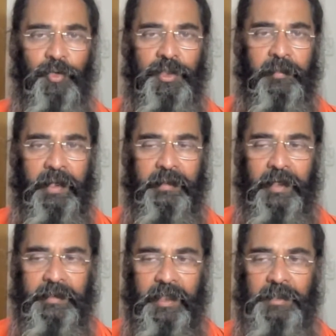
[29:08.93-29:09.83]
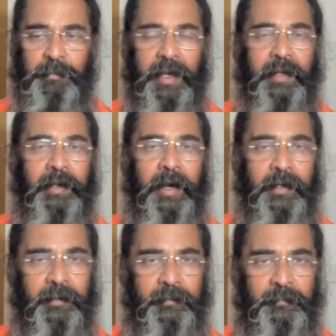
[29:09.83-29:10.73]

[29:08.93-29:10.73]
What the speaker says: Pujyapada has explained that